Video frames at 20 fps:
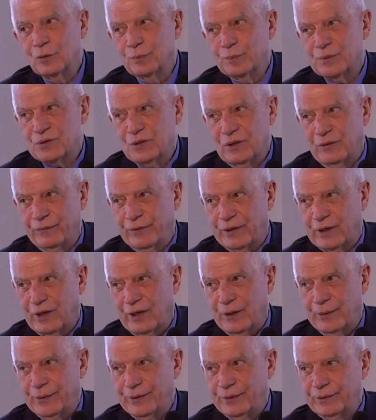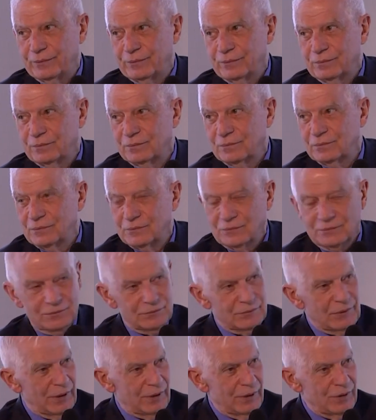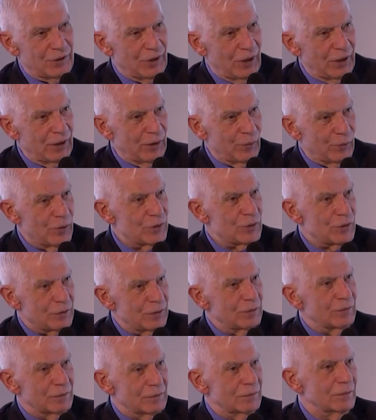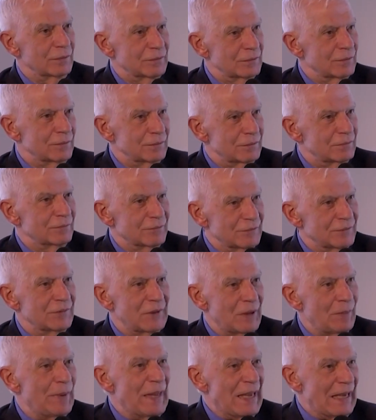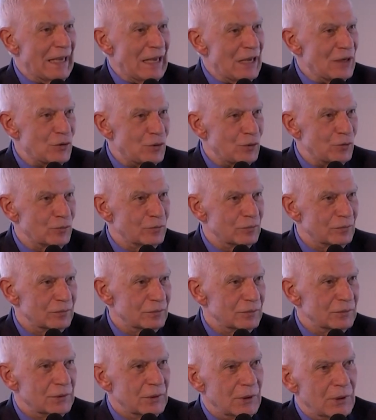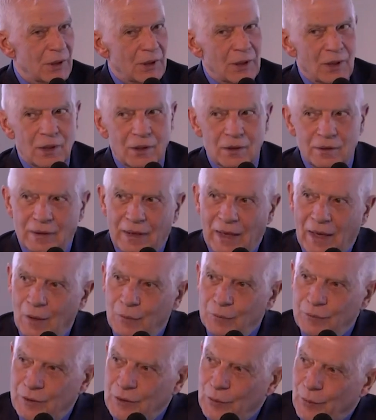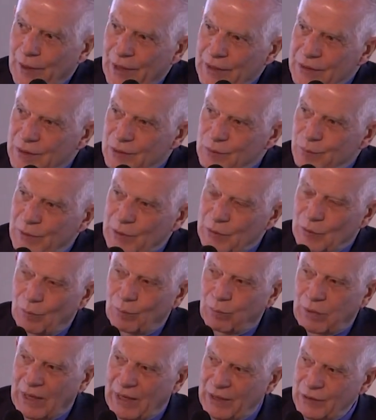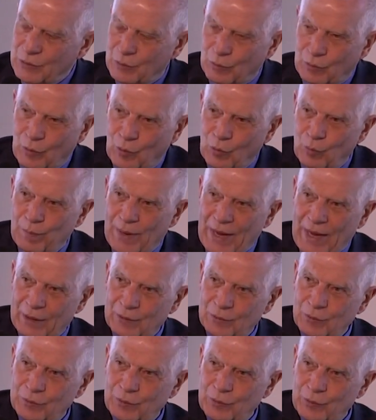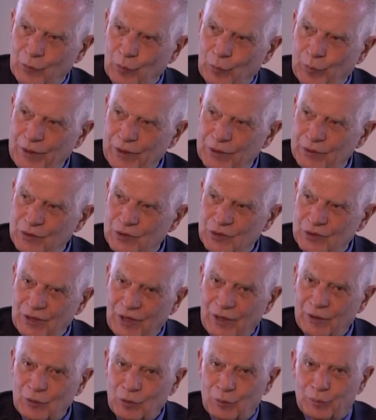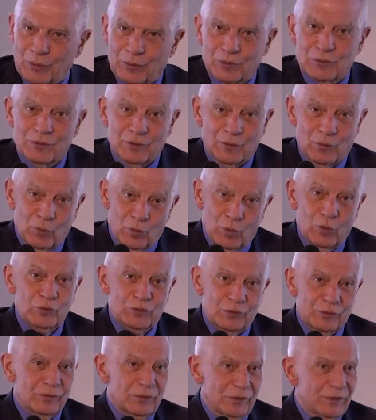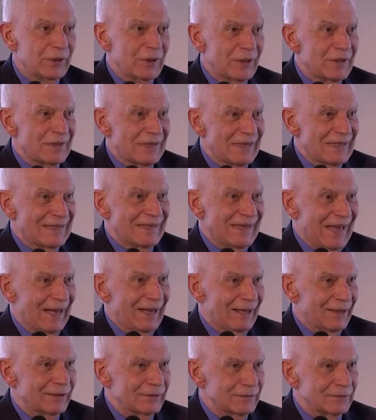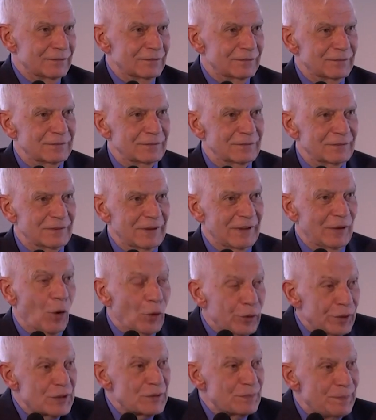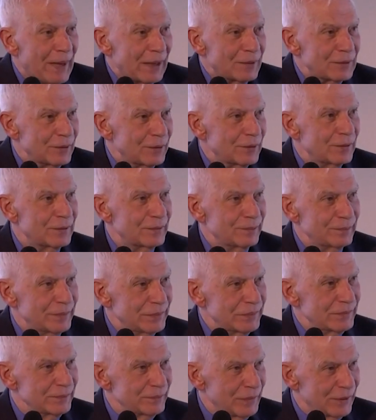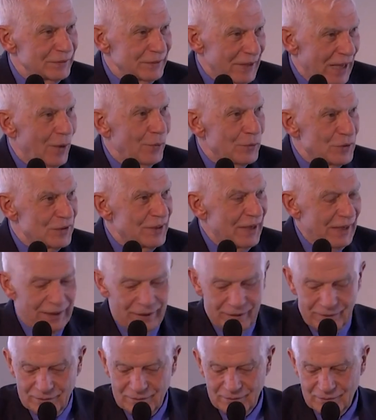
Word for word: Indo-Pacific area, and China was the big issue. Now the U S has been obliged to go back to the European scenario because the war is, is, is there, unexpected, but now it's there.